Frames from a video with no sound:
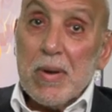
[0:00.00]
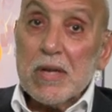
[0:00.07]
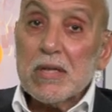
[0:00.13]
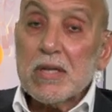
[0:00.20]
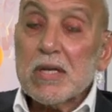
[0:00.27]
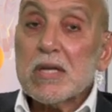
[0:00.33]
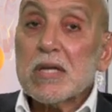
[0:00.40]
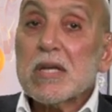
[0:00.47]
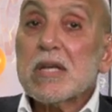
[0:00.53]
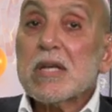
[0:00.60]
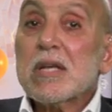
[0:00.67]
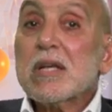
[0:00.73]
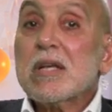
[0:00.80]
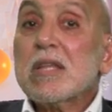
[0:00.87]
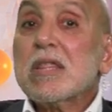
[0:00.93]
building
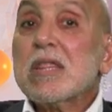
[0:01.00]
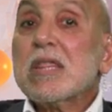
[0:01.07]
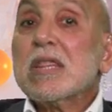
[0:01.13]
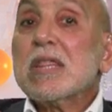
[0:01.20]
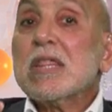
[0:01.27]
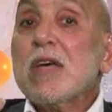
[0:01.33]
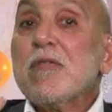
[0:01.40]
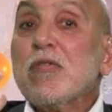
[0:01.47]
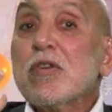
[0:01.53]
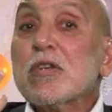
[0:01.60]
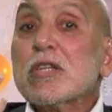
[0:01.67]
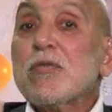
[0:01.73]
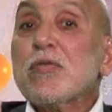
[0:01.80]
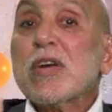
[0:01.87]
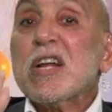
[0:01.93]
the
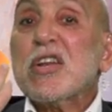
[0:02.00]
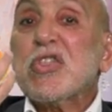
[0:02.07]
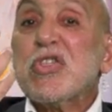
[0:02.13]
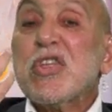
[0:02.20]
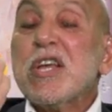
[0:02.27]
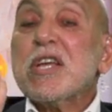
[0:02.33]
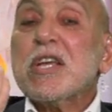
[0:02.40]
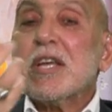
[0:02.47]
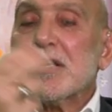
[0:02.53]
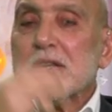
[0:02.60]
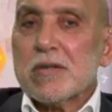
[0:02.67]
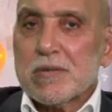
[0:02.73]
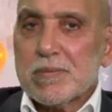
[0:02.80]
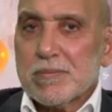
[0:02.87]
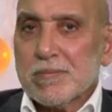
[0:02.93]
philosophical
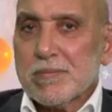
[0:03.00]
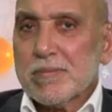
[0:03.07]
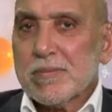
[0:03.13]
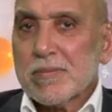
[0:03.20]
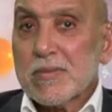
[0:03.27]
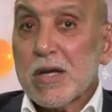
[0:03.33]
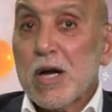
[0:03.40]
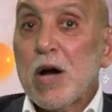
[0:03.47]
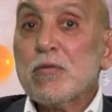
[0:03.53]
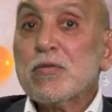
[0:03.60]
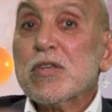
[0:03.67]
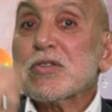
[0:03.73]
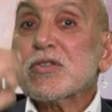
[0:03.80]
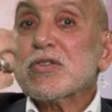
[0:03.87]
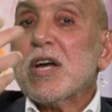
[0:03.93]
thinking
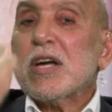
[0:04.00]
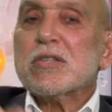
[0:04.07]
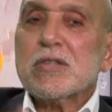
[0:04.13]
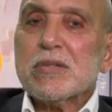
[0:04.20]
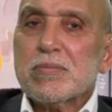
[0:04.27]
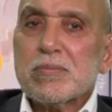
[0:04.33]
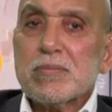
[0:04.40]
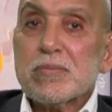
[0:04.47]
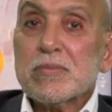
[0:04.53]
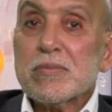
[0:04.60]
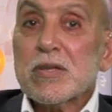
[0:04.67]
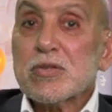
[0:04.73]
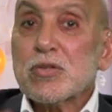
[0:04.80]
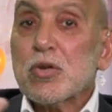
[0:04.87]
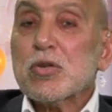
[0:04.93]
of the society,
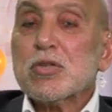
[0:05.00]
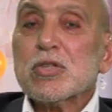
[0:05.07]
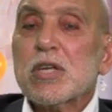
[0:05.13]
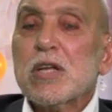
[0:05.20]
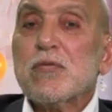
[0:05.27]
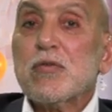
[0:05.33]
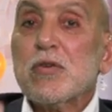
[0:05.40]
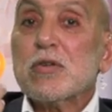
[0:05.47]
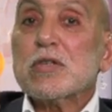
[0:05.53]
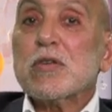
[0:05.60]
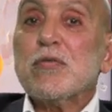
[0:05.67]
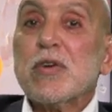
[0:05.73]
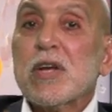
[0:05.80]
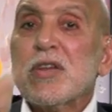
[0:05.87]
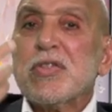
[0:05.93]
the social
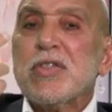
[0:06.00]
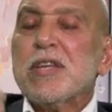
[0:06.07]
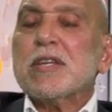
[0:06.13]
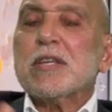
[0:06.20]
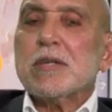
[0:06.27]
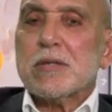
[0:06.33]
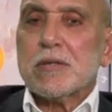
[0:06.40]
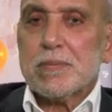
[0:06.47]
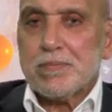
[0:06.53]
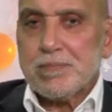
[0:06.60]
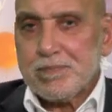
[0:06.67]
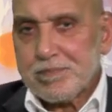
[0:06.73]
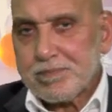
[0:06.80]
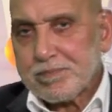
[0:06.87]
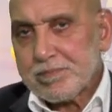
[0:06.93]
philosophical thinking,
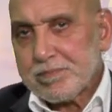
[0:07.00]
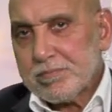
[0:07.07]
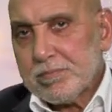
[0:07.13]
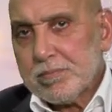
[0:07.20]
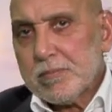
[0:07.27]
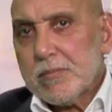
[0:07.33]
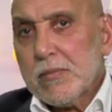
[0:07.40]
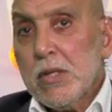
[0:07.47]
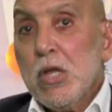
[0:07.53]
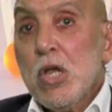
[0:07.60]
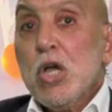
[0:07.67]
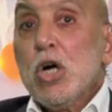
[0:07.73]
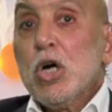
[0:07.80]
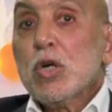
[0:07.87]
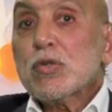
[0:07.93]

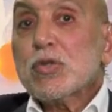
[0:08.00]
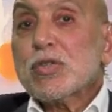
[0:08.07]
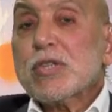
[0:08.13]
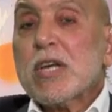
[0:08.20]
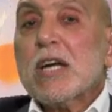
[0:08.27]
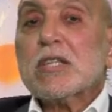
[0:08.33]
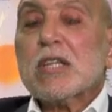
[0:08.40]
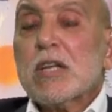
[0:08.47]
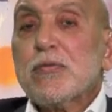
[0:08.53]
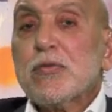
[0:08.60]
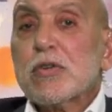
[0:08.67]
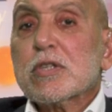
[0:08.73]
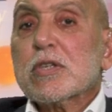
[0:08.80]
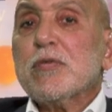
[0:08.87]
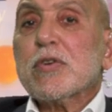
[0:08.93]
or
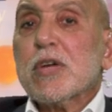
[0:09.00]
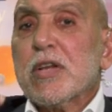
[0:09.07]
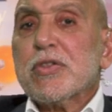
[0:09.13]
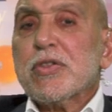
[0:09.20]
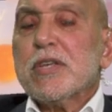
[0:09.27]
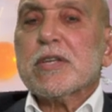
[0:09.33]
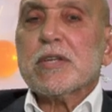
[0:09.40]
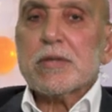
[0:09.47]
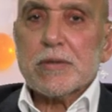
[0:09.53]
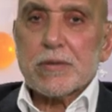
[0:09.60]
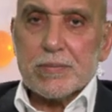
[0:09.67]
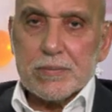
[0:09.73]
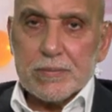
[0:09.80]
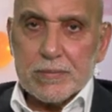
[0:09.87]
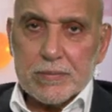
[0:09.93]
societal philosophical
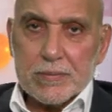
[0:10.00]
thinking.